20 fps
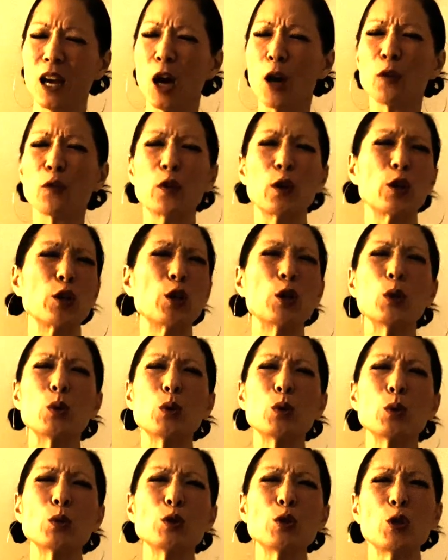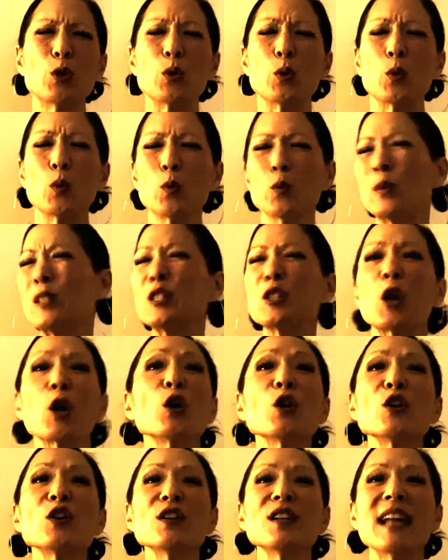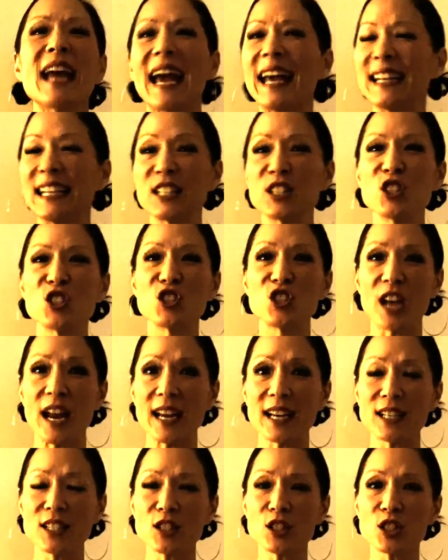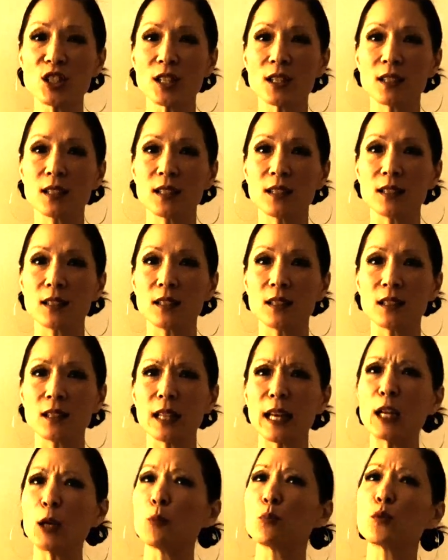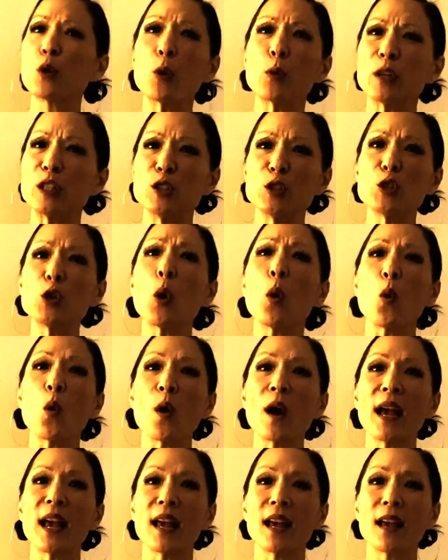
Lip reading: for you to return and exchange like a broken toy